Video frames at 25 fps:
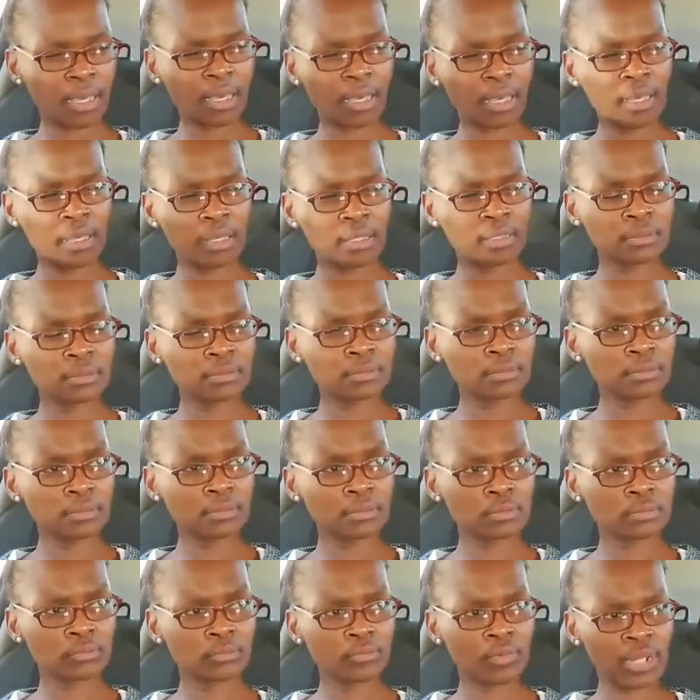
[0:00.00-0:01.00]

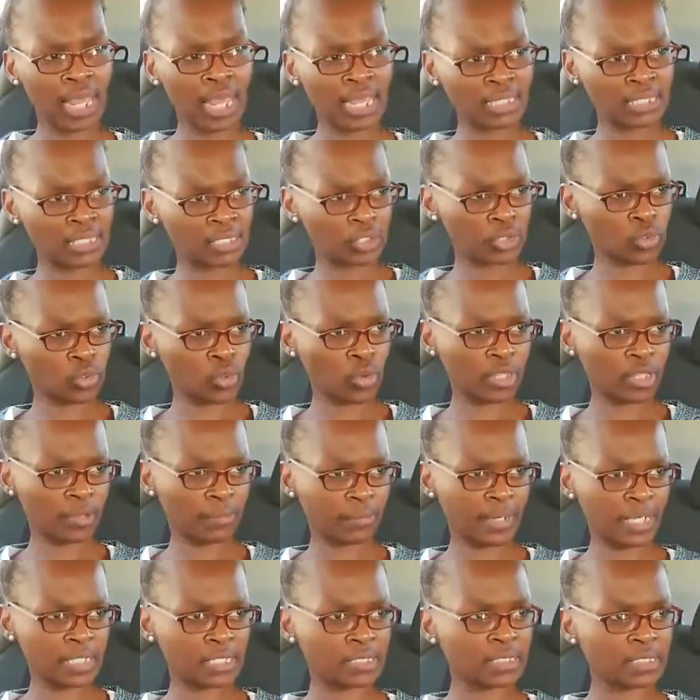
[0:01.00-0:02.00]
And when I
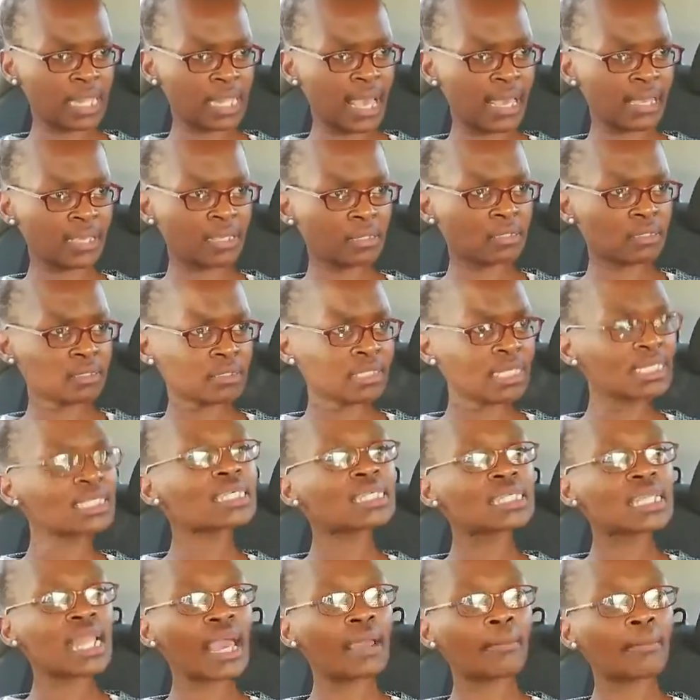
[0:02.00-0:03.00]
saw the person, like,
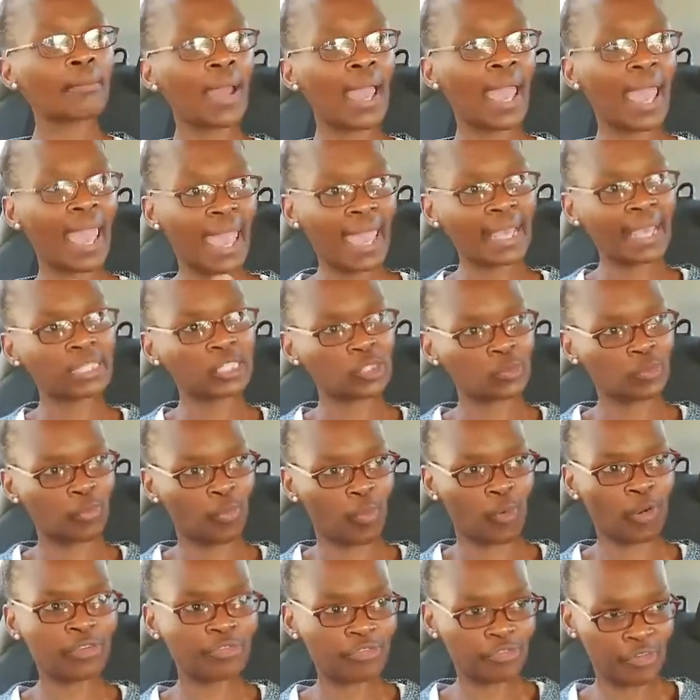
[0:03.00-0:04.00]
this is like my
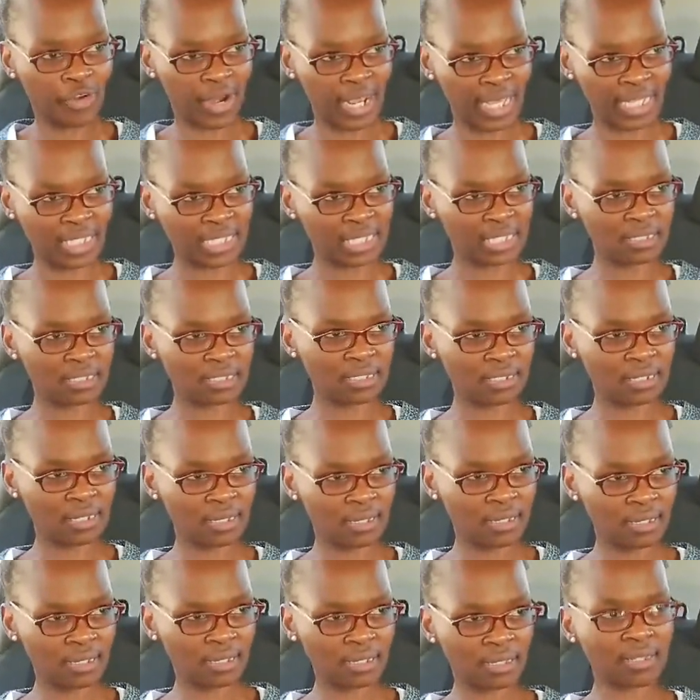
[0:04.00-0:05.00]
ex-boyfriend.
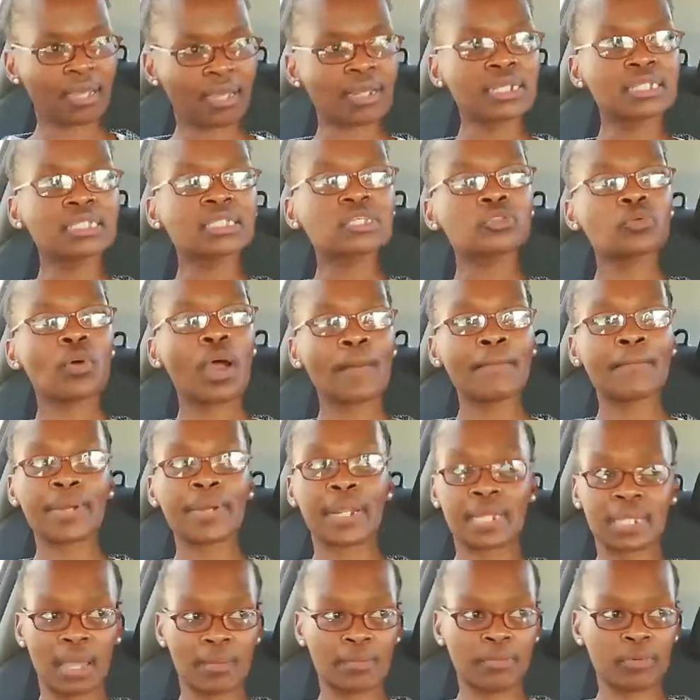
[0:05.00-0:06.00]
The reason why I
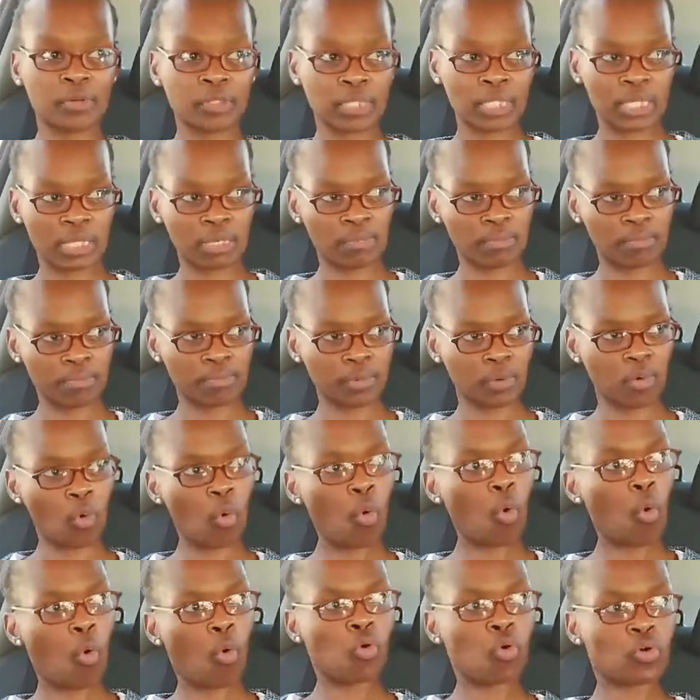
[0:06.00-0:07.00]
break up with him
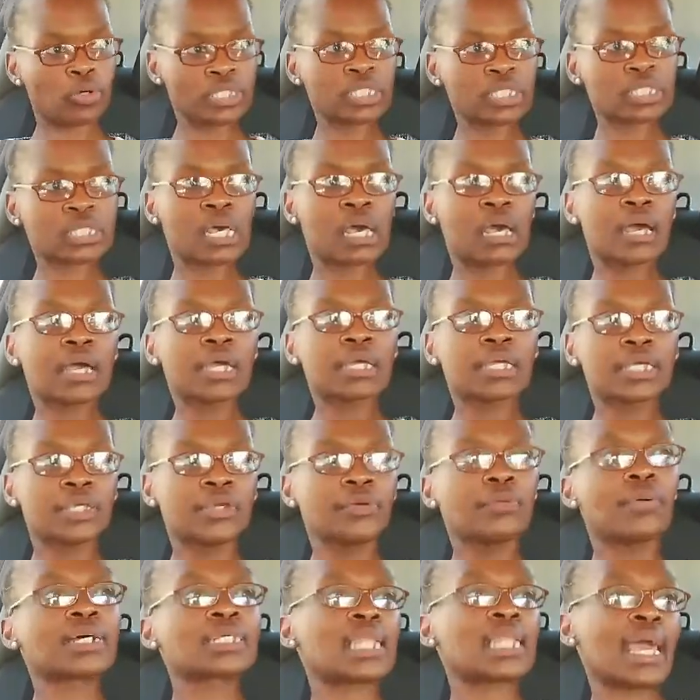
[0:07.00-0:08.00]
because
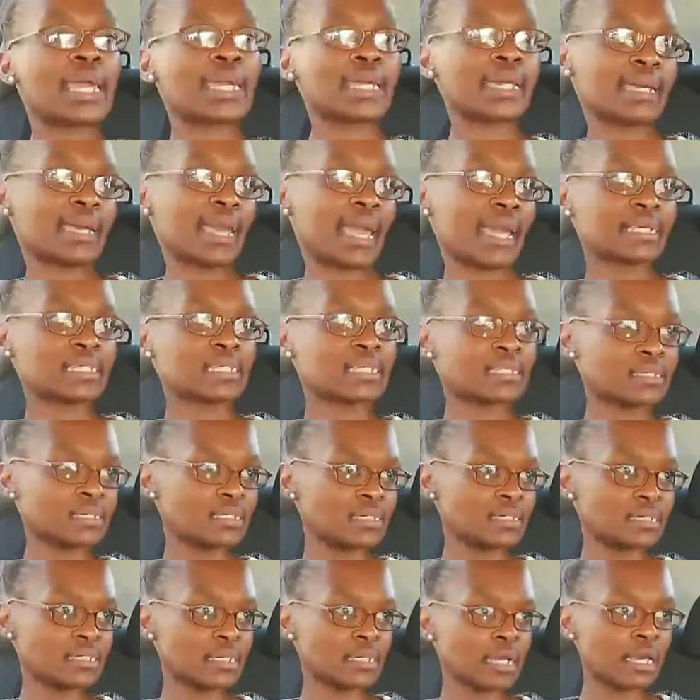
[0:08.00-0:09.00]
he was like a
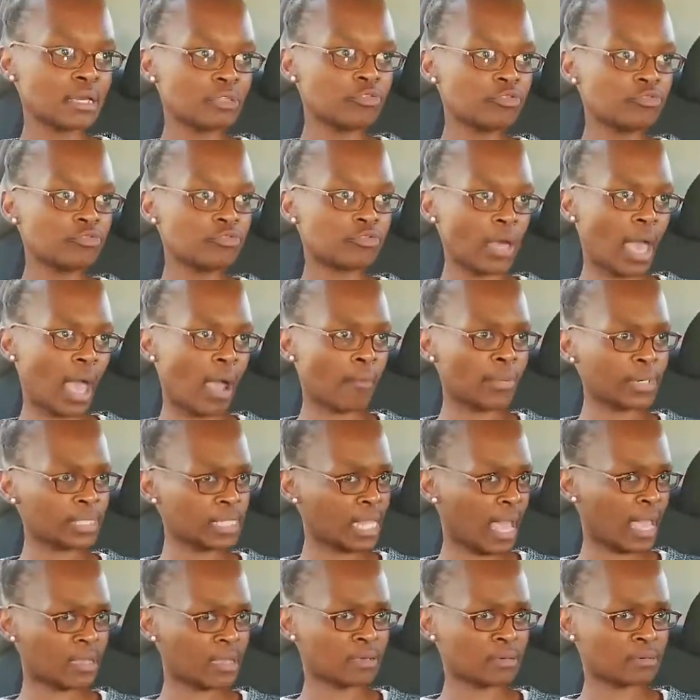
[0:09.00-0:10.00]
gangster, and I
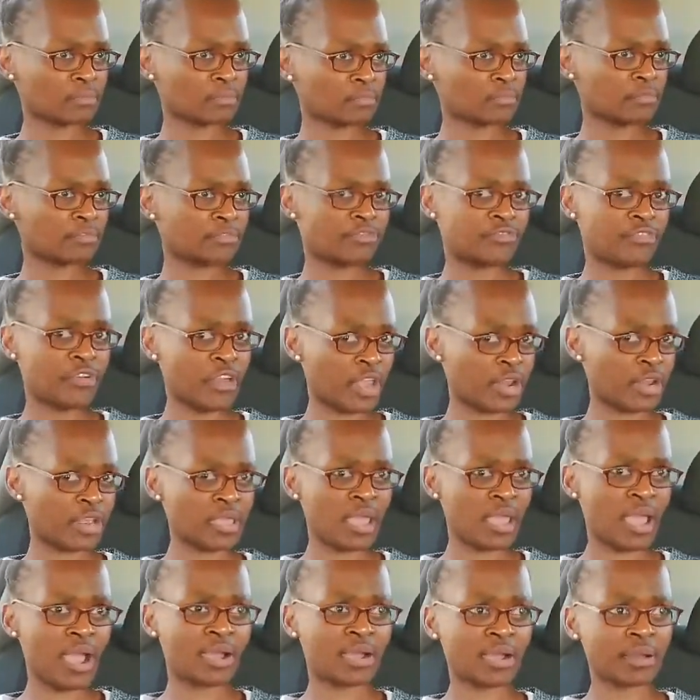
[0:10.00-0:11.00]
was like
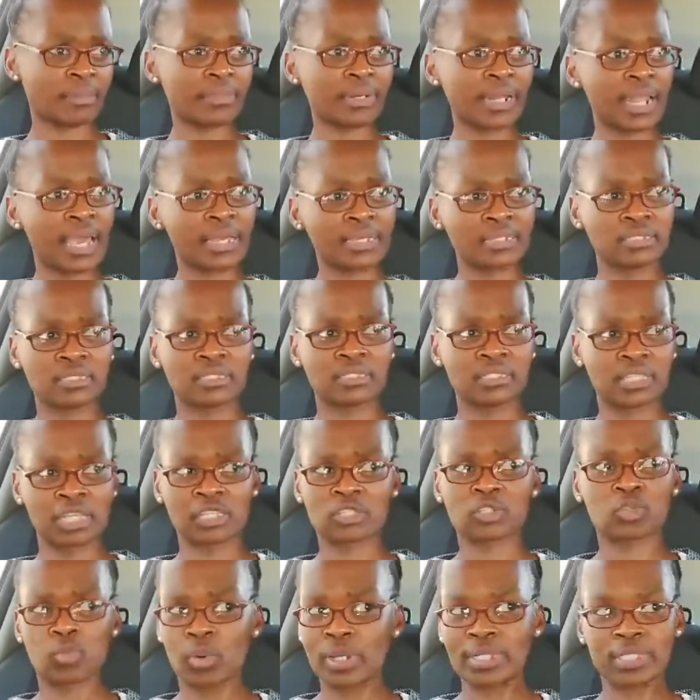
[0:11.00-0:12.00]
very young. I'm like,
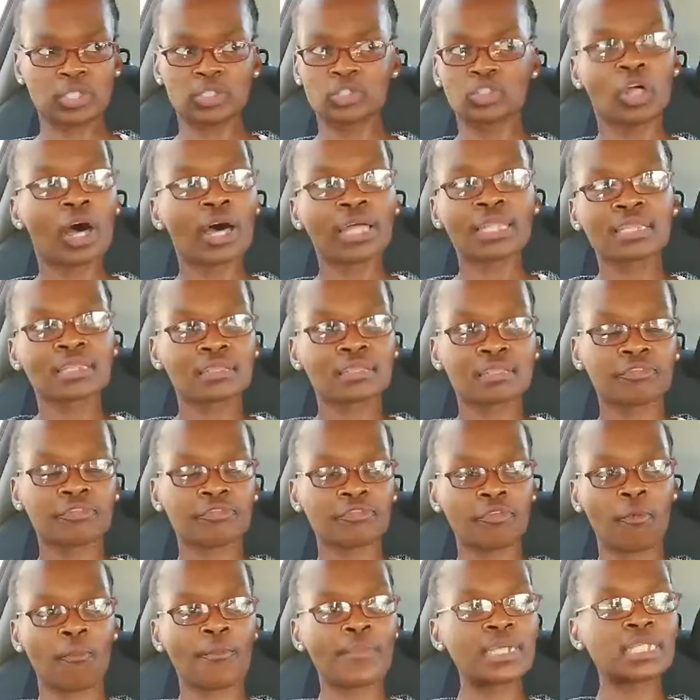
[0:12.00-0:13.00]
that was not
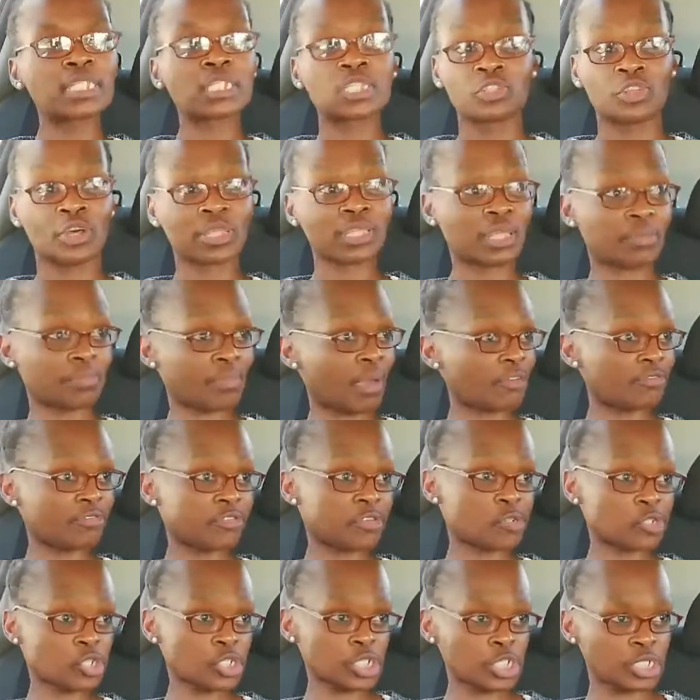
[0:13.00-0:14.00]
for me. It's not in
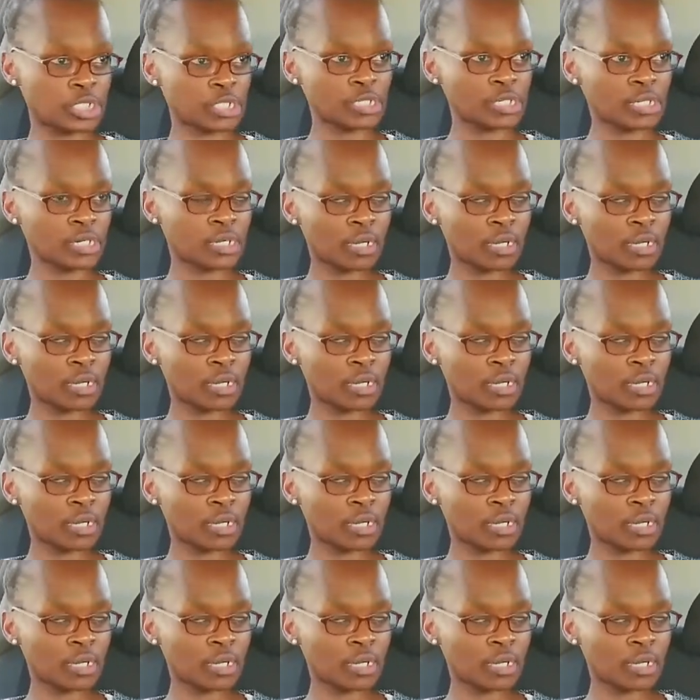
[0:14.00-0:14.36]
my future.